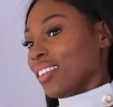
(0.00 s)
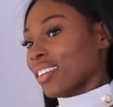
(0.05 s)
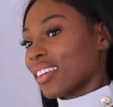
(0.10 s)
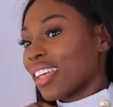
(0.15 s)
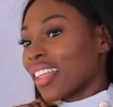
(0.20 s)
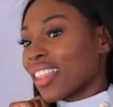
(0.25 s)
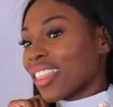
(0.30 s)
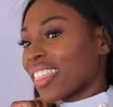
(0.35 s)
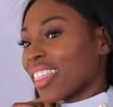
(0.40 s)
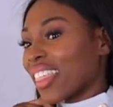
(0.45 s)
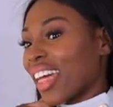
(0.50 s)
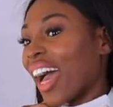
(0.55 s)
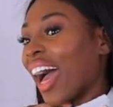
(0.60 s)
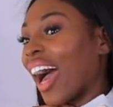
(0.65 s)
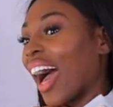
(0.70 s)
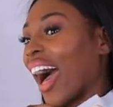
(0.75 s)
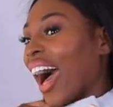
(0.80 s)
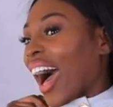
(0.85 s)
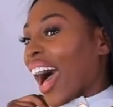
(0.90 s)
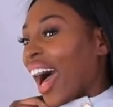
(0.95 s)
Look at
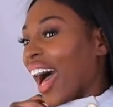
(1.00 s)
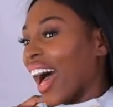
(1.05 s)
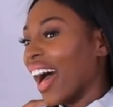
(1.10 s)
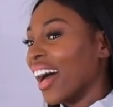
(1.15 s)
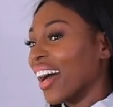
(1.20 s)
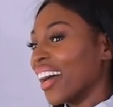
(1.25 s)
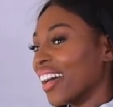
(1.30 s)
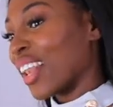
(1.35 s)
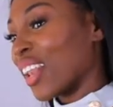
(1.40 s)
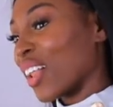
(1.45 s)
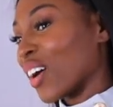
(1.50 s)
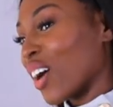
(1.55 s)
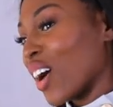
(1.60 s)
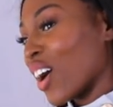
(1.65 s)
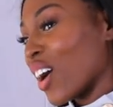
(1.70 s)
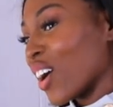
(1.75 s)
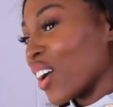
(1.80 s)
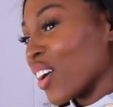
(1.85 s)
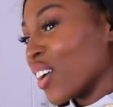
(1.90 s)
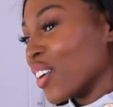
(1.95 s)
that.
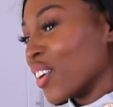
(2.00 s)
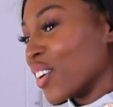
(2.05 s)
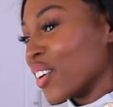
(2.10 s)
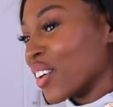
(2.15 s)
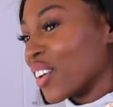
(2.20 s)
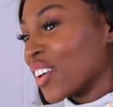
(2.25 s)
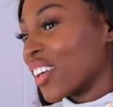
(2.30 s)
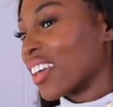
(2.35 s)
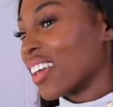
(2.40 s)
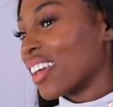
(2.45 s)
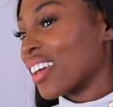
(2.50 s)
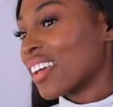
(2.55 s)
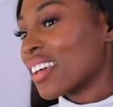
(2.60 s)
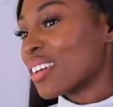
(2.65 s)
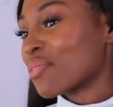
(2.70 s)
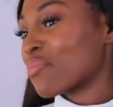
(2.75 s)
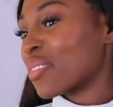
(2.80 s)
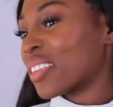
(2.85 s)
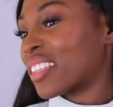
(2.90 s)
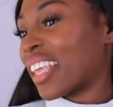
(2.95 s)
Oh,
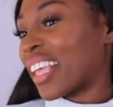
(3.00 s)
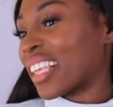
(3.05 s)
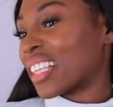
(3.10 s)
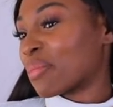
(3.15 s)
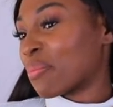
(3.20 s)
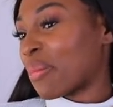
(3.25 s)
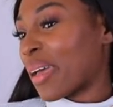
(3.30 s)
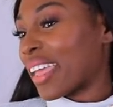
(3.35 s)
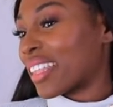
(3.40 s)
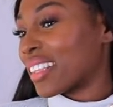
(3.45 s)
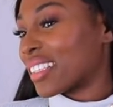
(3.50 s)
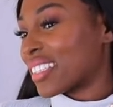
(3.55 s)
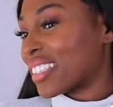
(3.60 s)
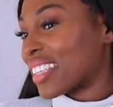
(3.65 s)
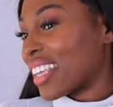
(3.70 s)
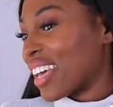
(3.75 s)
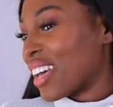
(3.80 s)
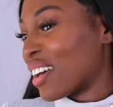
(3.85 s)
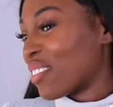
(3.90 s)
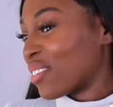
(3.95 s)
Miss
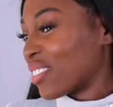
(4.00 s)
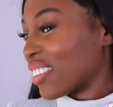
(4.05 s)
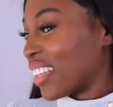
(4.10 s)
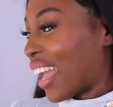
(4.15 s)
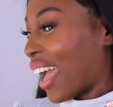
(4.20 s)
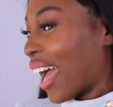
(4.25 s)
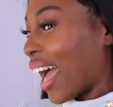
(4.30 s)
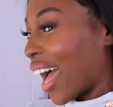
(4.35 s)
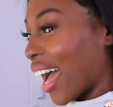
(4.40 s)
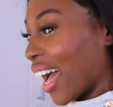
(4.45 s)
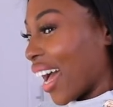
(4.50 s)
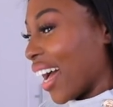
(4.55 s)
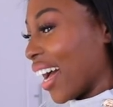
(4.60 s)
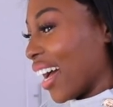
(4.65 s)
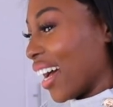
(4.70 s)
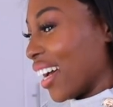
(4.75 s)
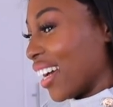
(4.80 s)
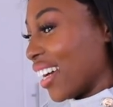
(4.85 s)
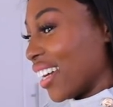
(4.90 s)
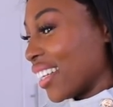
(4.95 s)
Expensive,
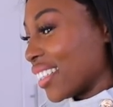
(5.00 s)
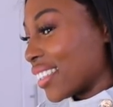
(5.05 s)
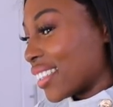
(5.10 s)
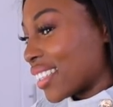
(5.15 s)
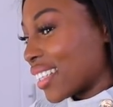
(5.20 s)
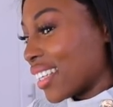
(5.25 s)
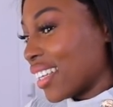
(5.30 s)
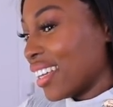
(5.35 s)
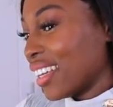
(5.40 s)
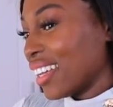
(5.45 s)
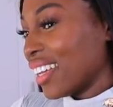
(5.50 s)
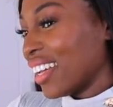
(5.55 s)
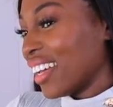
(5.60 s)
yes.